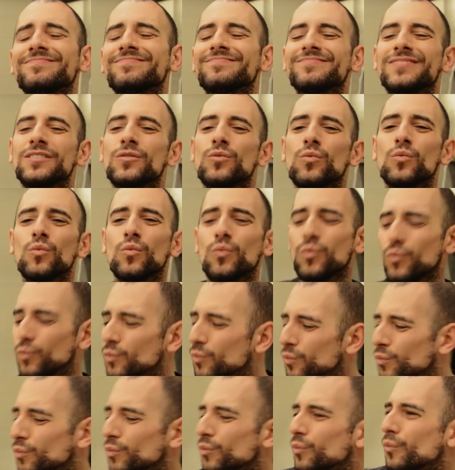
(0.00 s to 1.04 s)
I
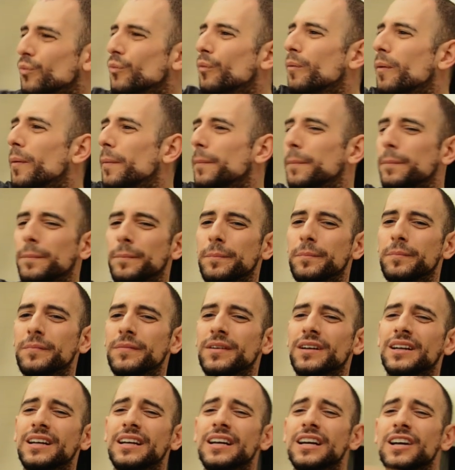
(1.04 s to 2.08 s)
grew up in a hearing
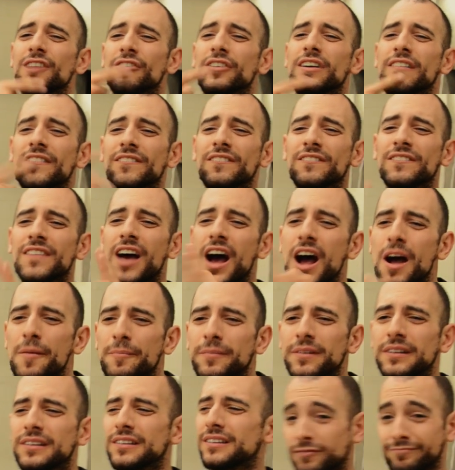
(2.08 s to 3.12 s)
family, and
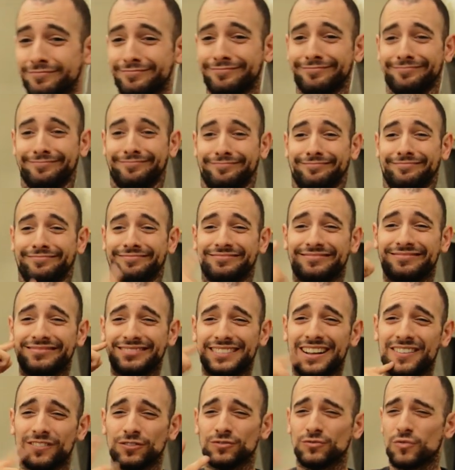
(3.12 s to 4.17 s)
I was the only one
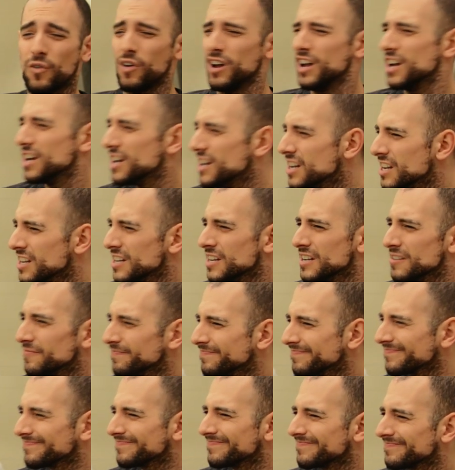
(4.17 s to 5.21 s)
who's deaf, so
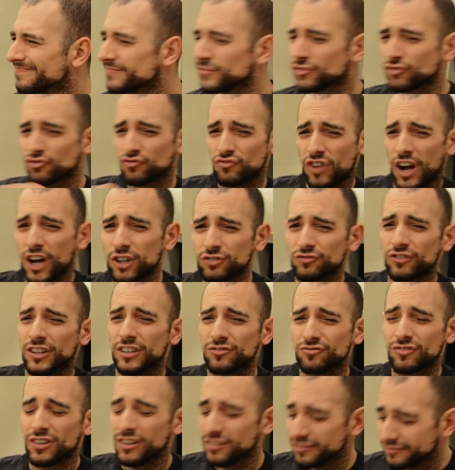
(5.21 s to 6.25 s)
communication was a
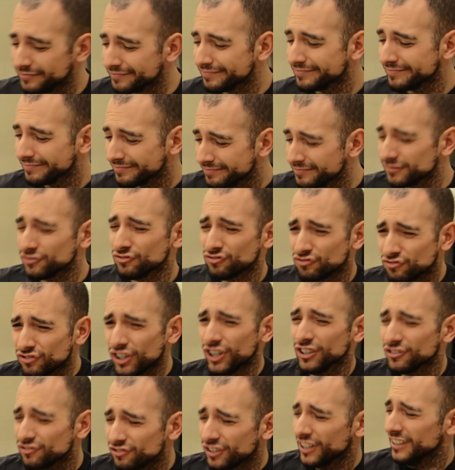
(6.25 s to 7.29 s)
constant struggle
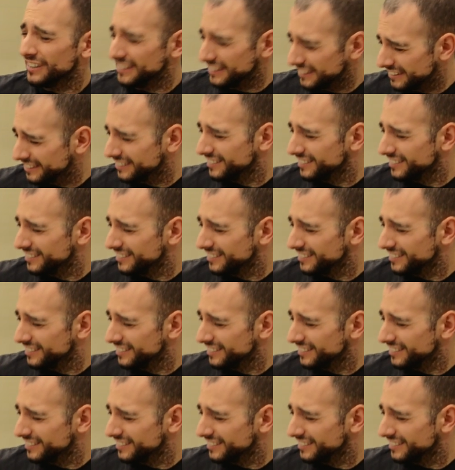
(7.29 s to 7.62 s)
growing up.